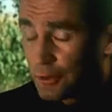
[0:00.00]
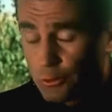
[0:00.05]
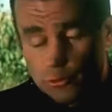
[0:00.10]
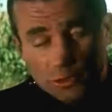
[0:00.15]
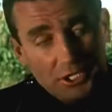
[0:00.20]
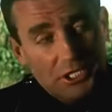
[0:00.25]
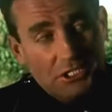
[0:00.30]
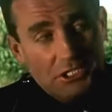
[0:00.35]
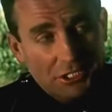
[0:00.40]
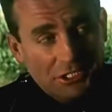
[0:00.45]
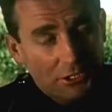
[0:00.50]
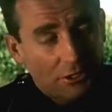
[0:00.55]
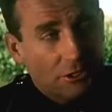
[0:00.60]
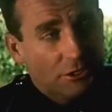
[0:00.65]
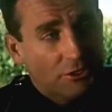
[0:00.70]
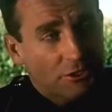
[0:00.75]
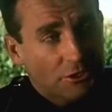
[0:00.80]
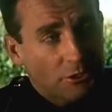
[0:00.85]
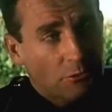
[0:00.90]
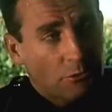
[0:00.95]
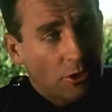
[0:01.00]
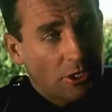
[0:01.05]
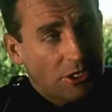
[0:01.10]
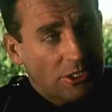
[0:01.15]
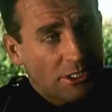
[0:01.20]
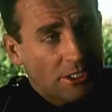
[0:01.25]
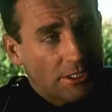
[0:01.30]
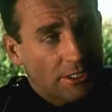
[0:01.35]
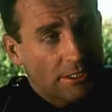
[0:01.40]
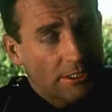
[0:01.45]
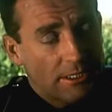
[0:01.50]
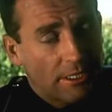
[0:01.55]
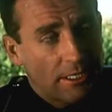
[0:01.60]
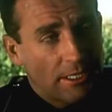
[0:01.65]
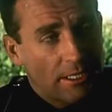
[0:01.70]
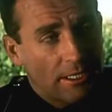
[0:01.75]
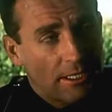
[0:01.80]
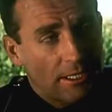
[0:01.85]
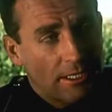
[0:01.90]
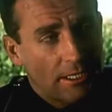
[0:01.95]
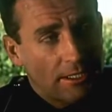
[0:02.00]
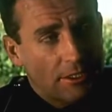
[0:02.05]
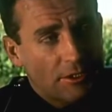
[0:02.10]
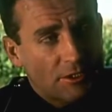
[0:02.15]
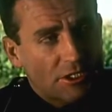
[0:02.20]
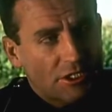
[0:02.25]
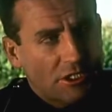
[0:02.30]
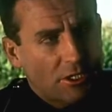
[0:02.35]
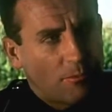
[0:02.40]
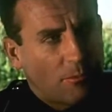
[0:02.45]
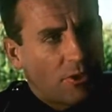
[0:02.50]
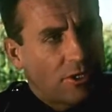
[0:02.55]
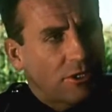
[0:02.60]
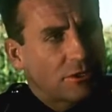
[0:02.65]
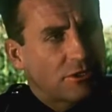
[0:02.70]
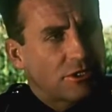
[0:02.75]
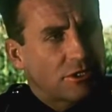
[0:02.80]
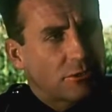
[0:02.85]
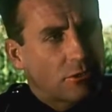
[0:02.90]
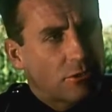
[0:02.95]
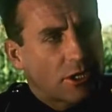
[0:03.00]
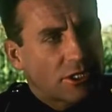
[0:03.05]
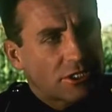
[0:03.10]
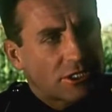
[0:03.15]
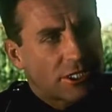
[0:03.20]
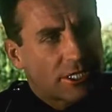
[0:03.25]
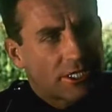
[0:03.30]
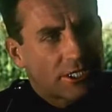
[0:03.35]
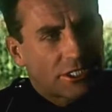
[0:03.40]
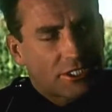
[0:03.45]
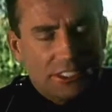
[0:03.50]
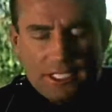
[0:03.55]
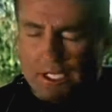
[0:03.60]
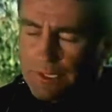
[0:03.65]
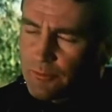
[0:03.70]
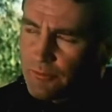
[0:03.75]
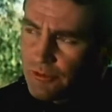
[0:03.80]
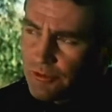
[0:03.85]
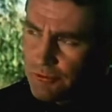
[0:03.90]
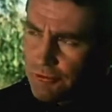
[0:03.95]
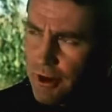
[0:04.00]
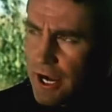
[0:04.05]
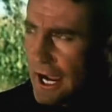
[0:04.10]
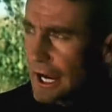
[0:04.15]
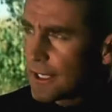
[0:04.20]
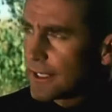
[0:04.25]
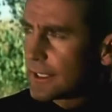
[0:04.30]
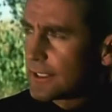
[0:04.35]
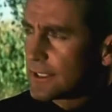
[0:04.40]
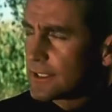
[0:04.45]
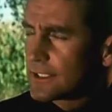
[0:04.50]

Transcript: And who gets killed at the crossing? Someone who's crossed that same track